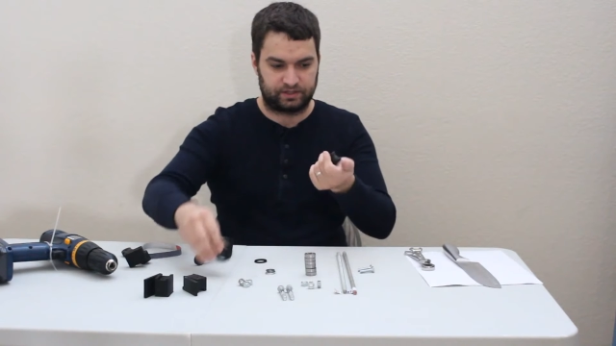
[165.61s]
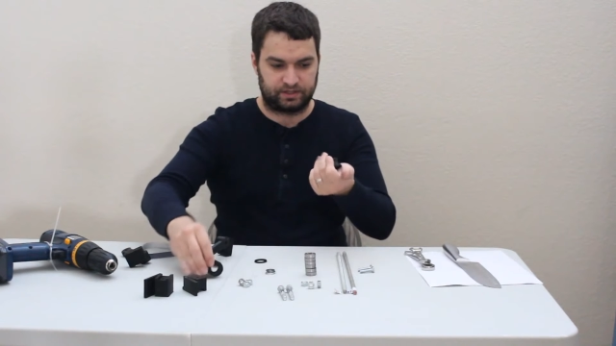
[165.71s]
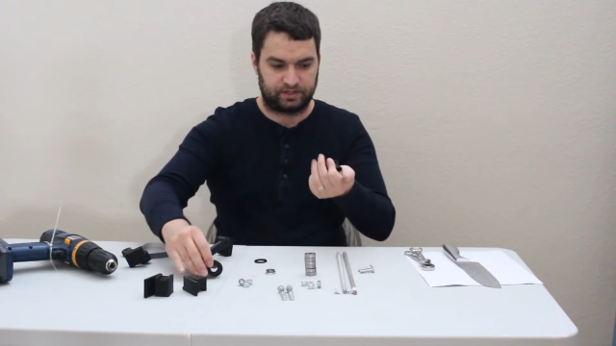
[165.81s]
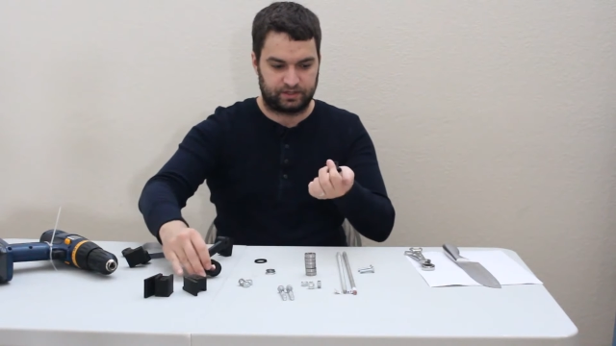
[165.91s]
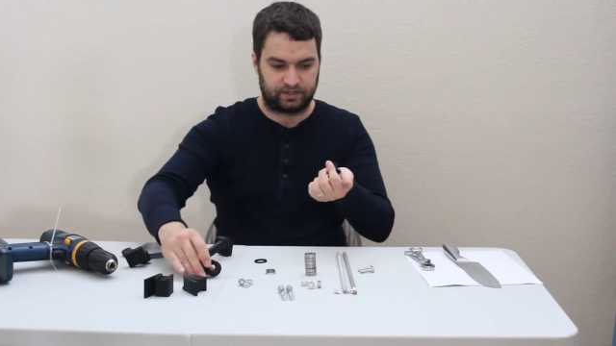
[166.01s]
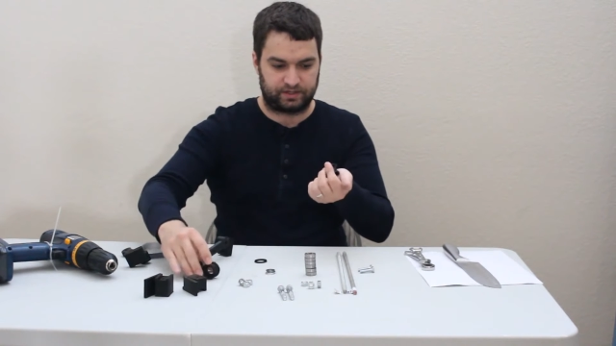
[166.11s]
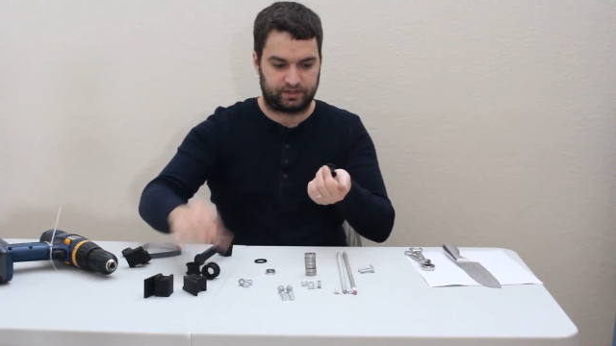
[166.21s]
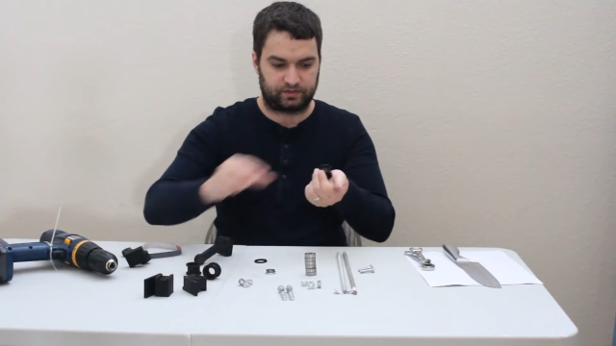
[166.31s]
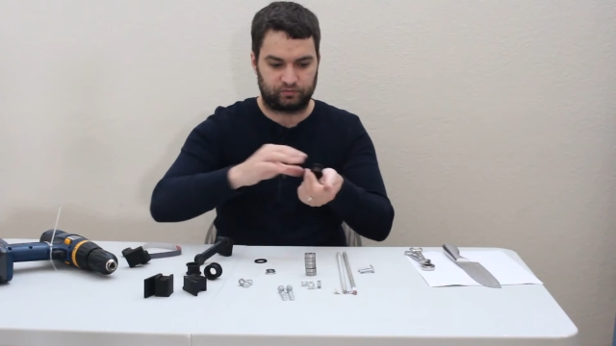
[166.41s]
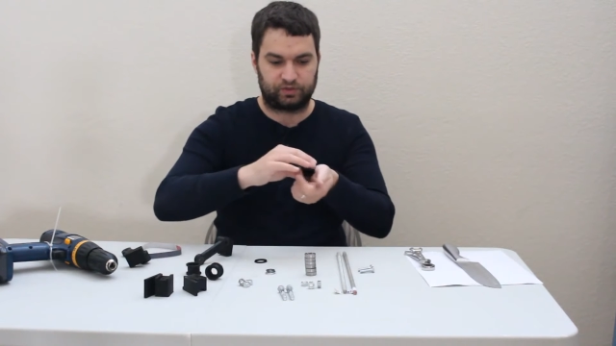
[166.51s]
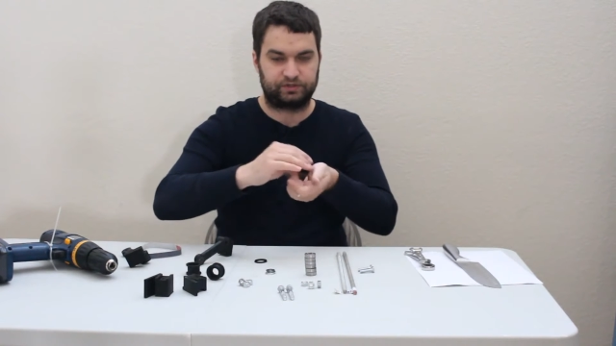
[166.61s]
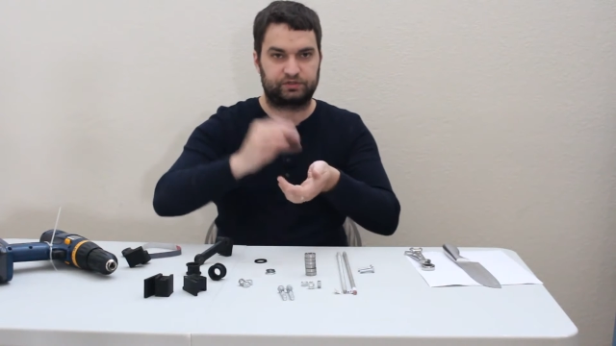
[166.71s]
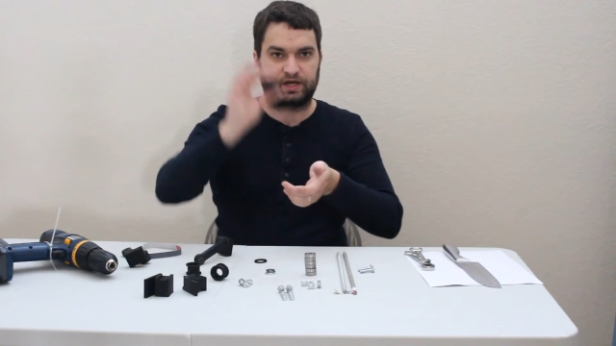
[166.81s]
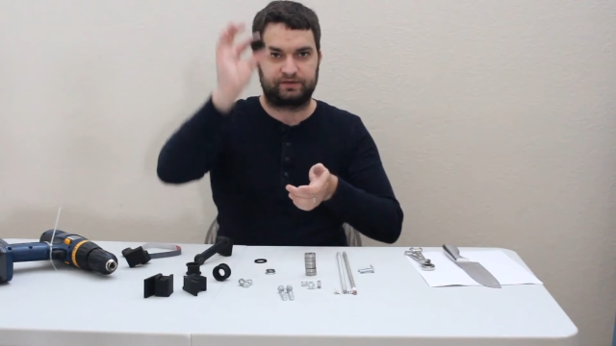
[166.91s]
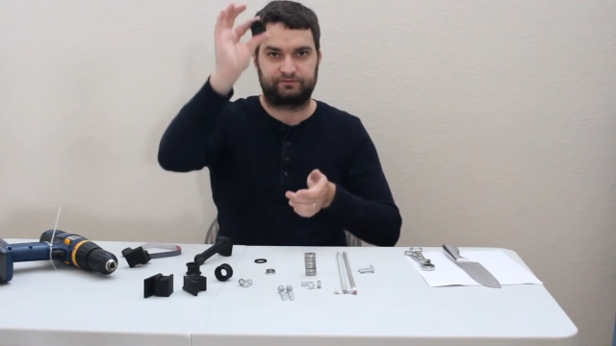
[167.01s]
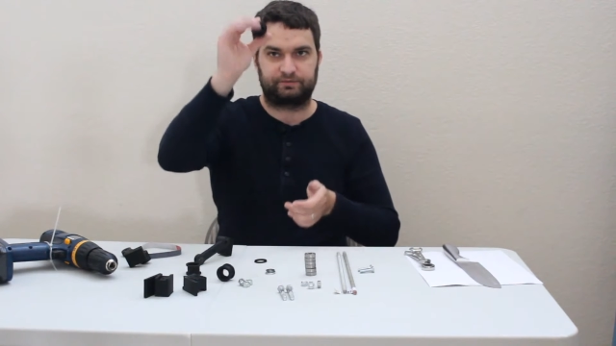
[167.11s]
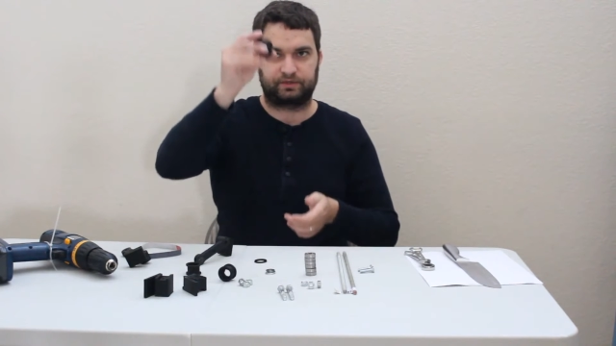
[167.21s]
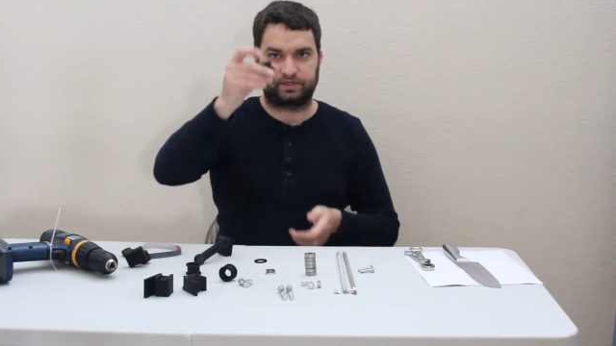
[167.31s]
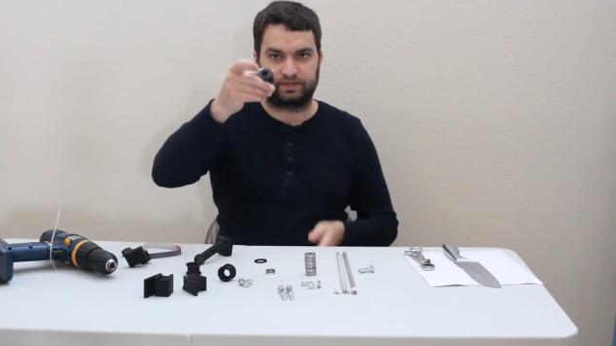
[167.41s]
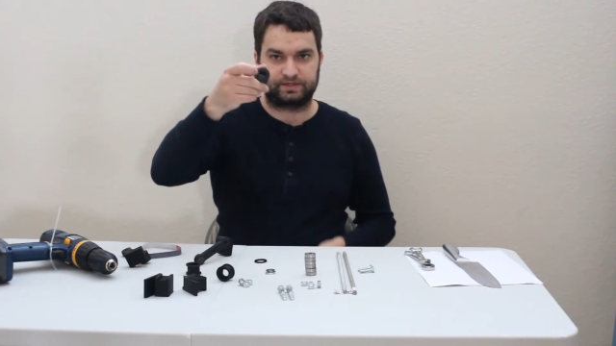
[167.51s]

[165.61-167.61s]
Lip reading: and then 1 drive pulley.